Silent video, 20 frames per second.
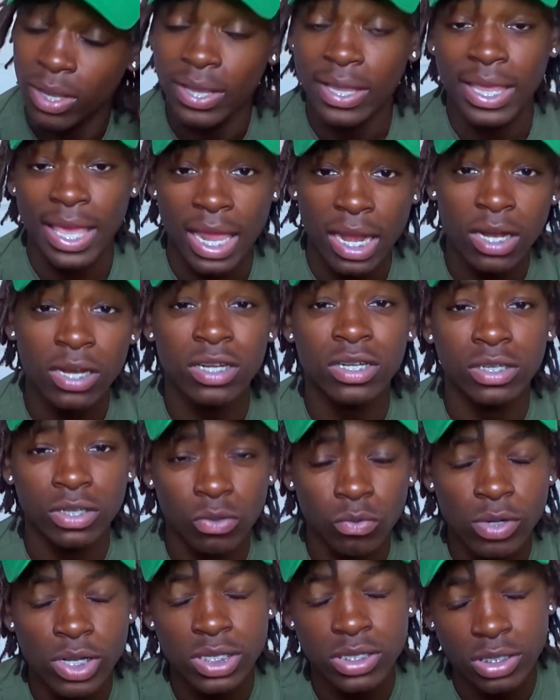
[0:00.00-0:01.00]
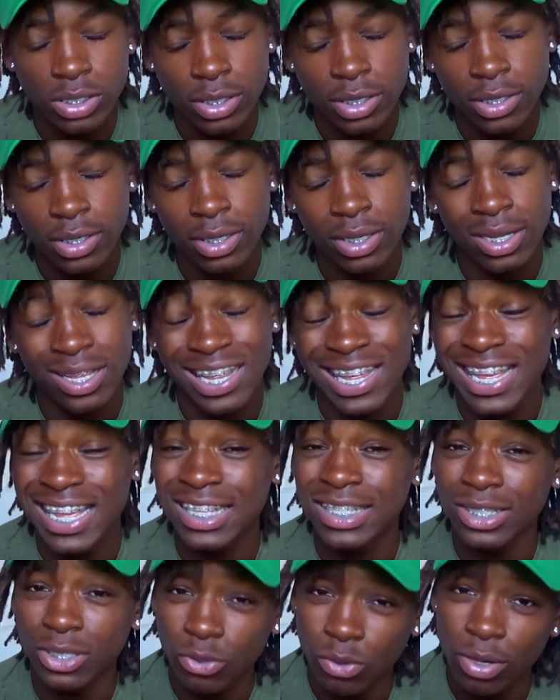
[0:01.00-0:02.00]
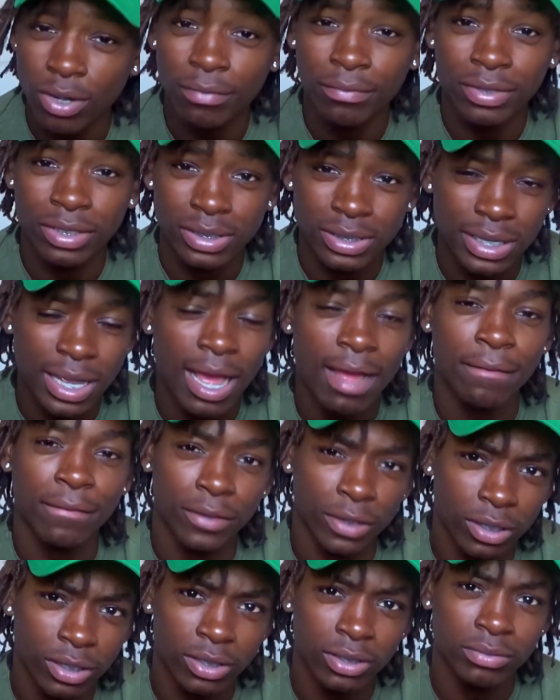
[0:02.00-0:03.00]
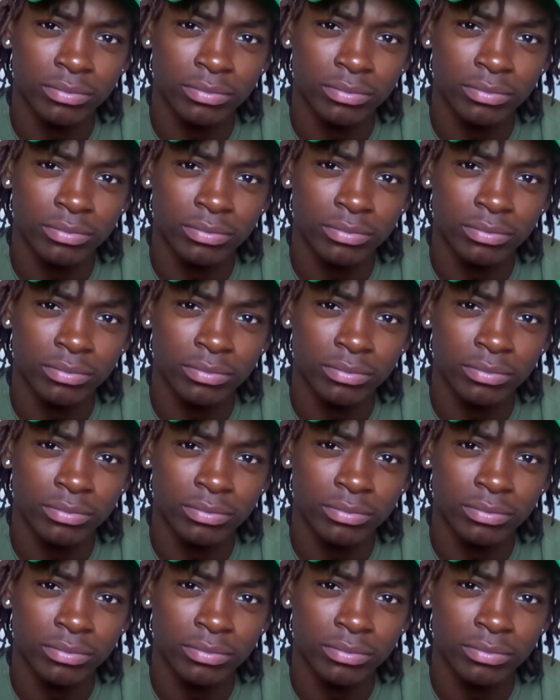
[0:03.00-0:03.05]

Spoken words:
Canada in the winter is equivalent to Africa.